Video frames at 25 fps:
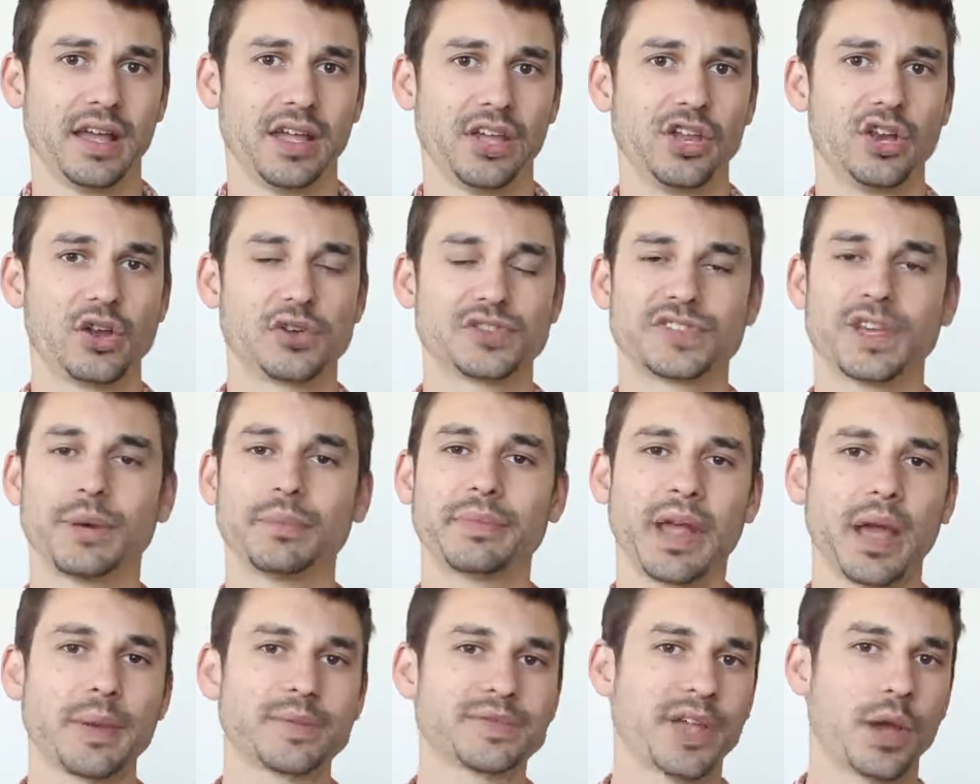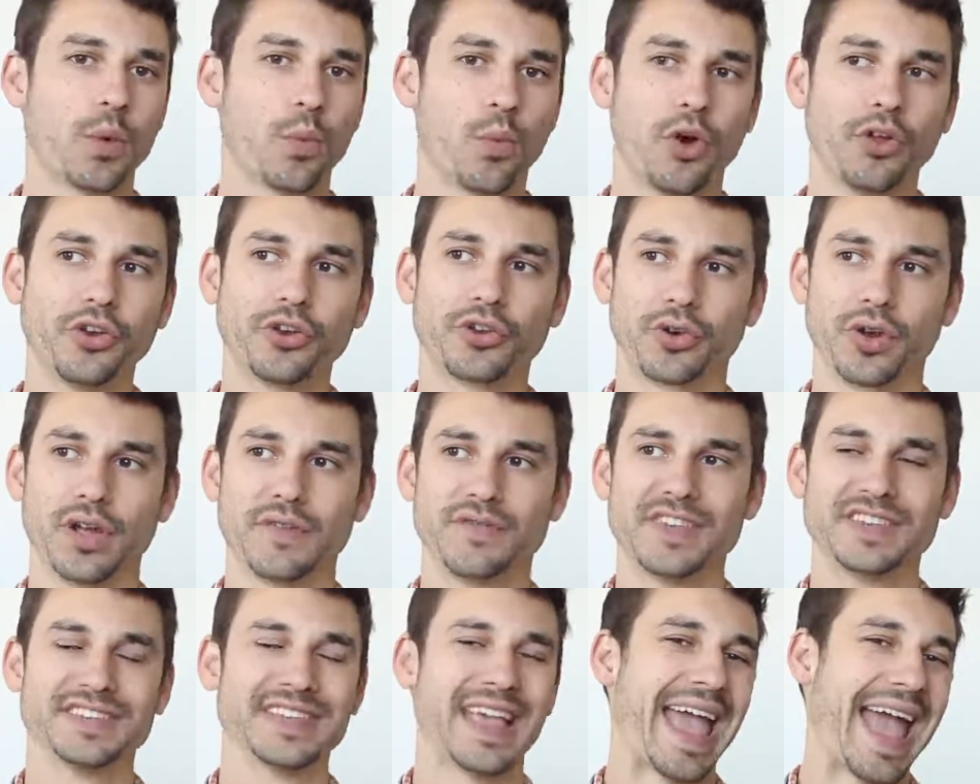You know, sometimes I wonder
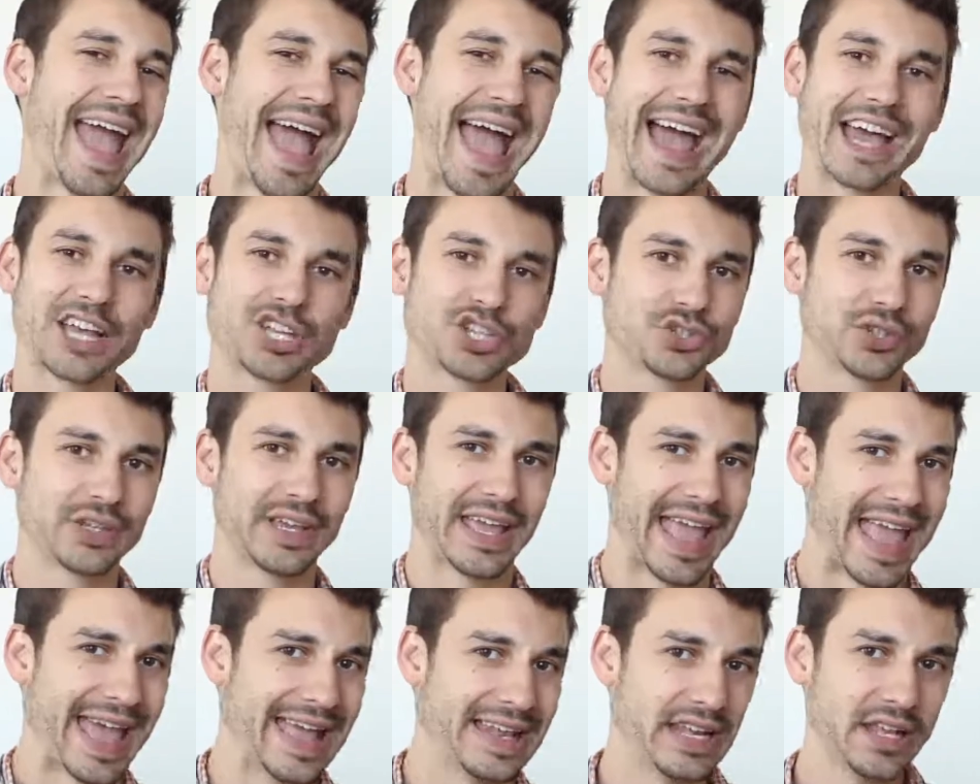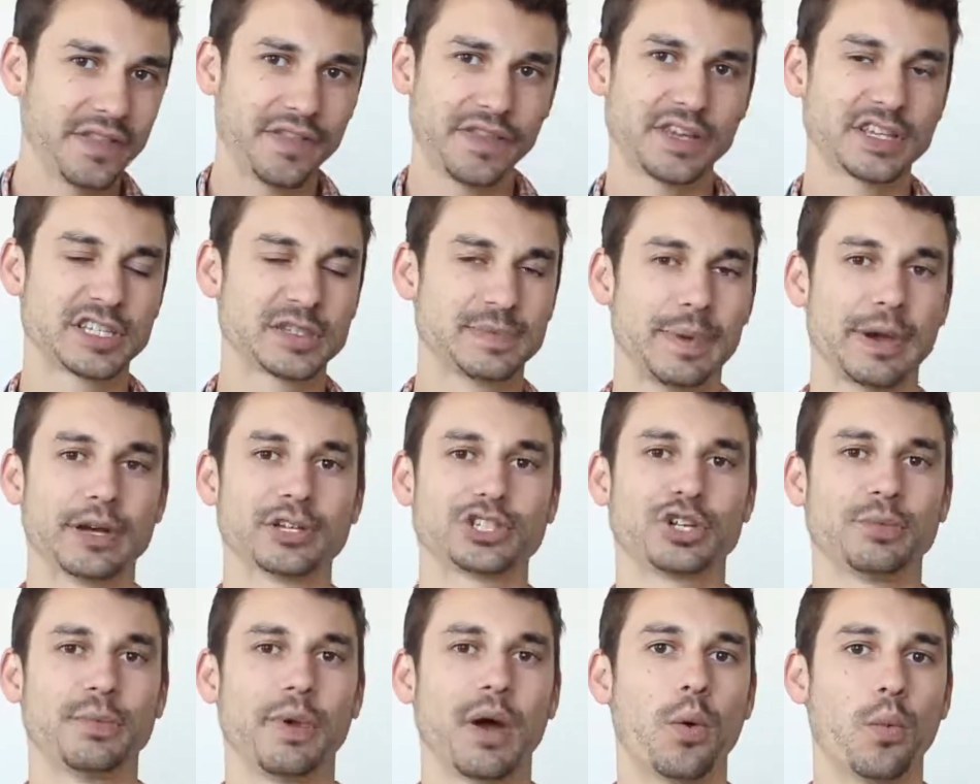if there's actually anything
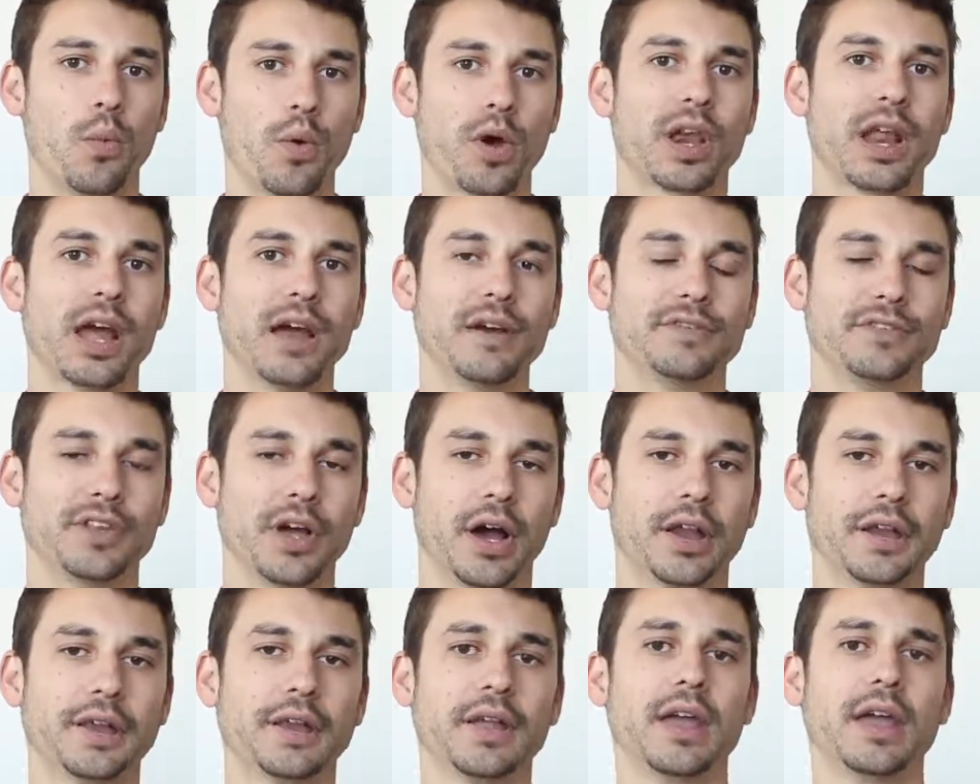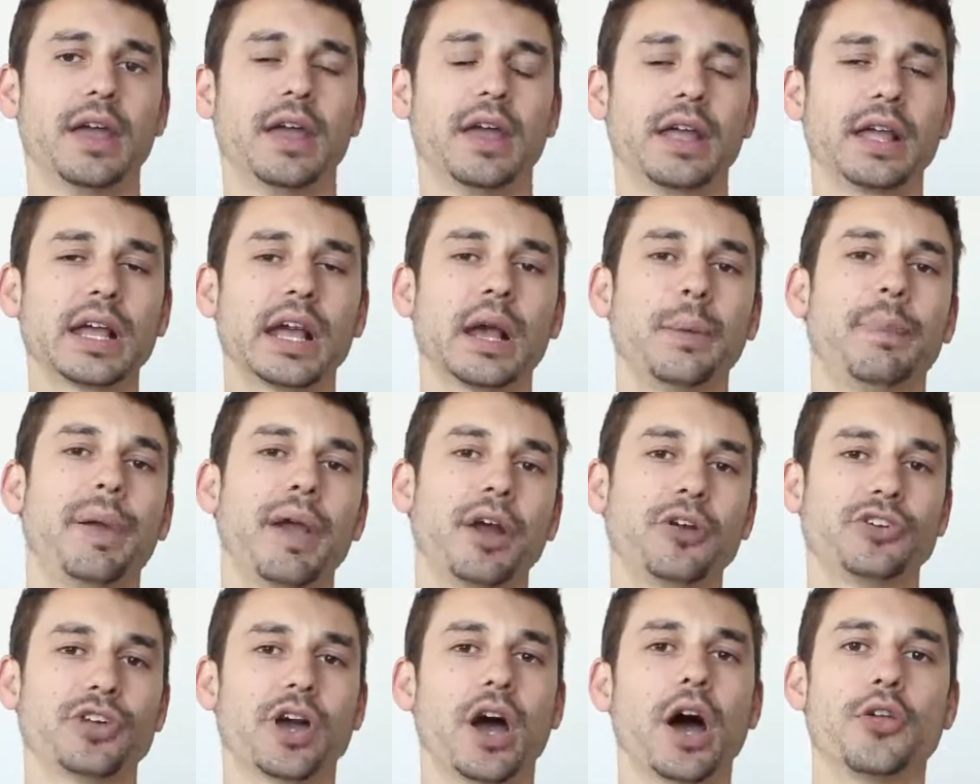special about what I've done
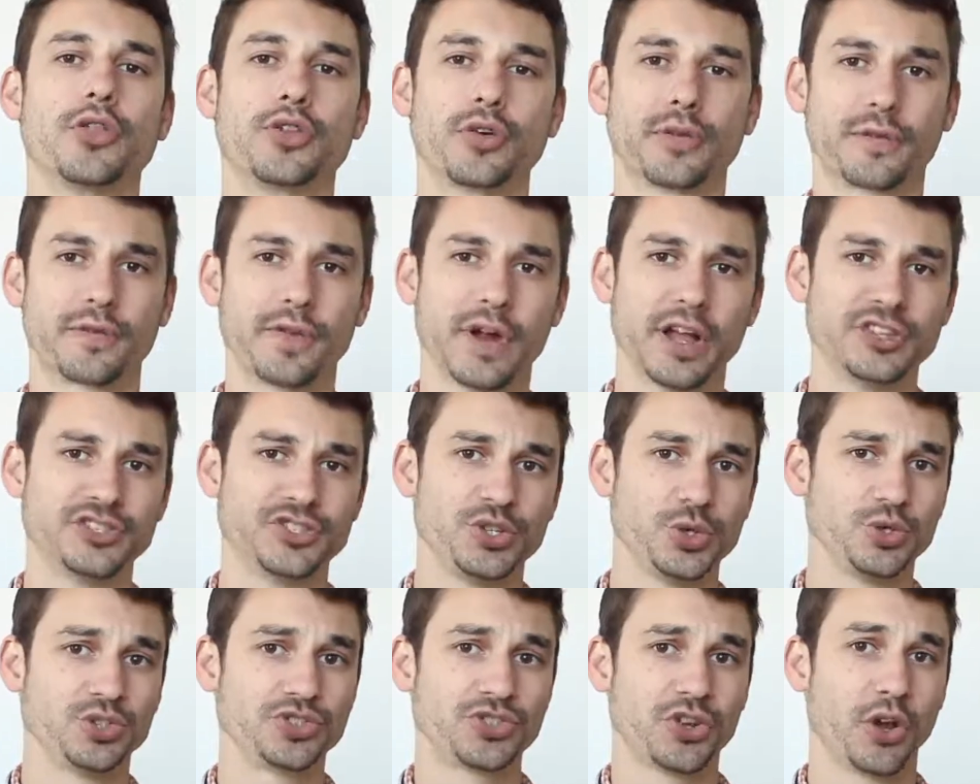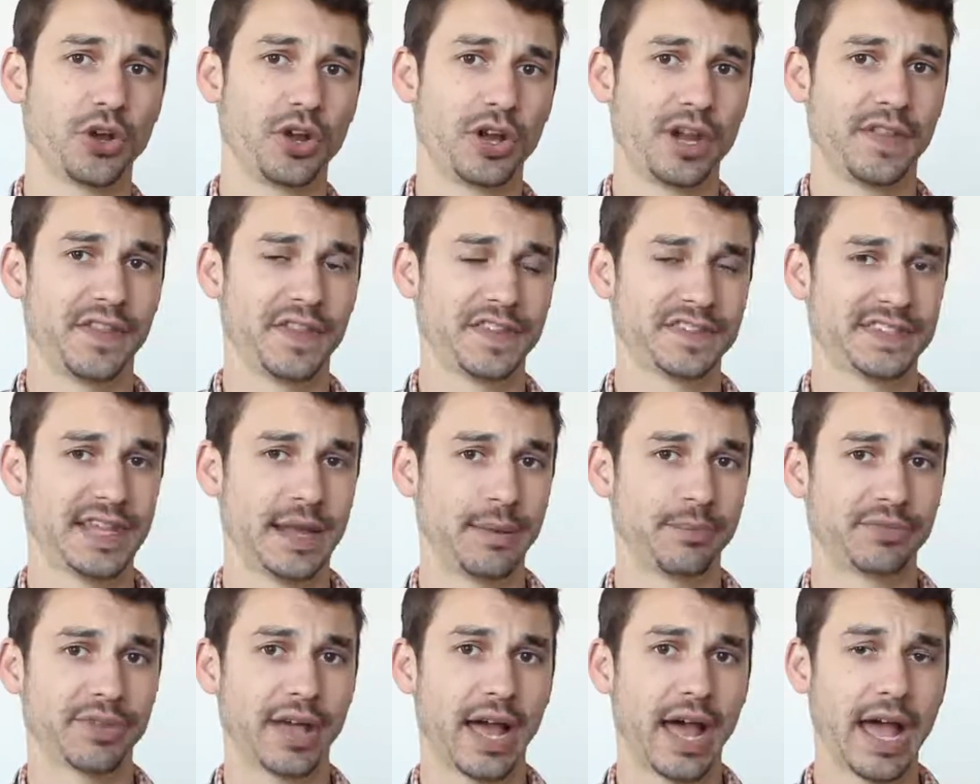compared to other friends who started at the
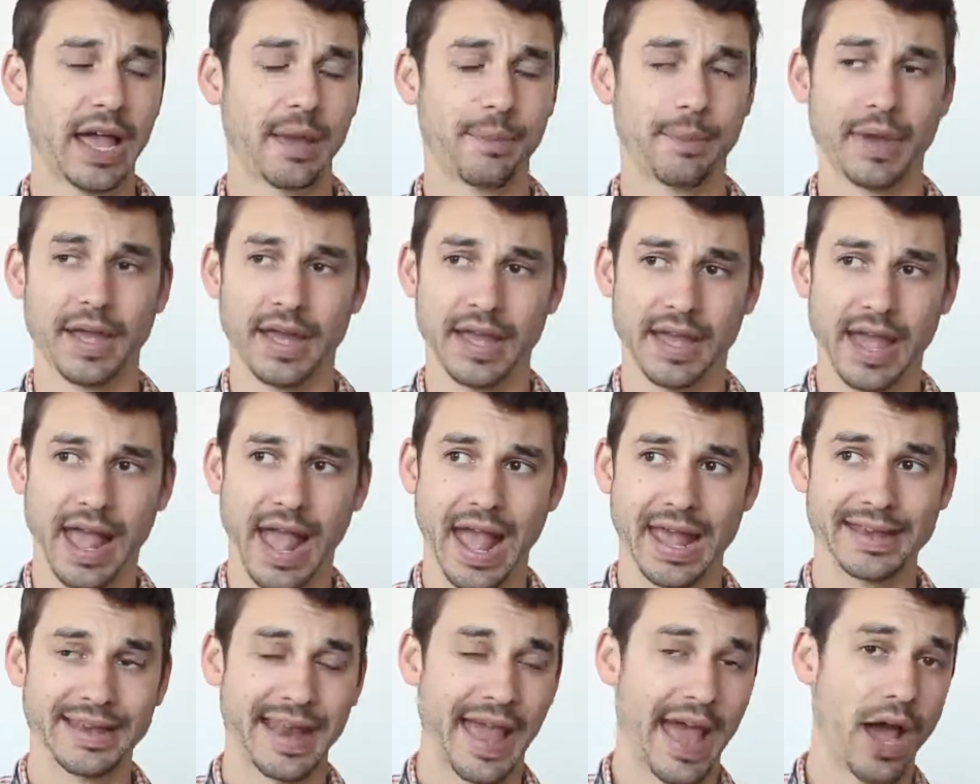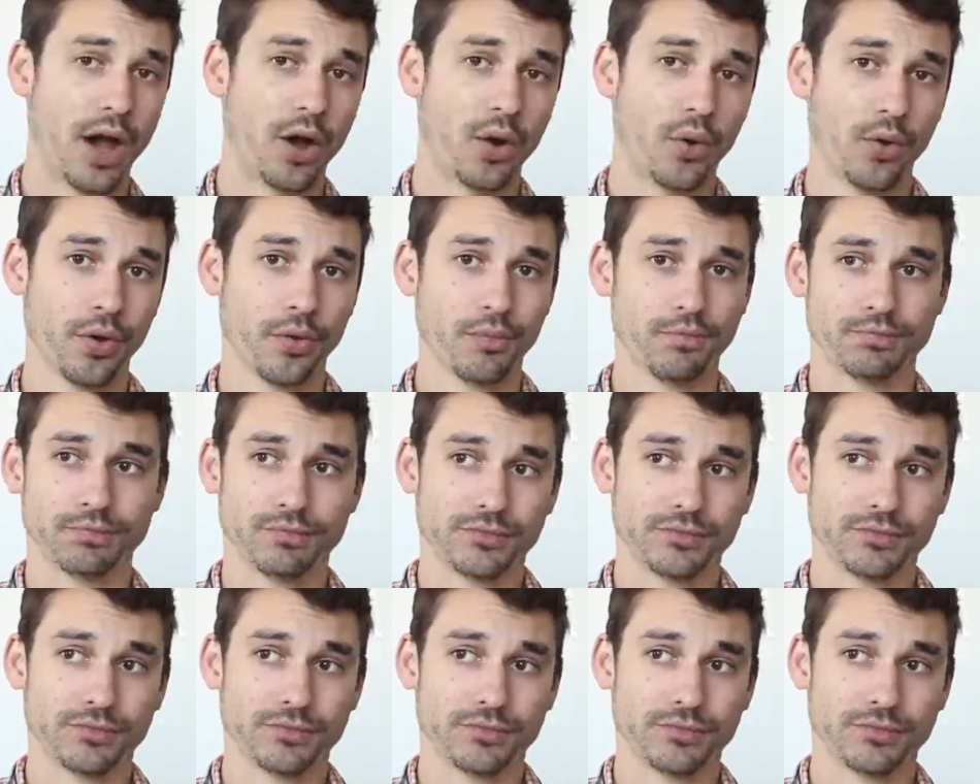same time and now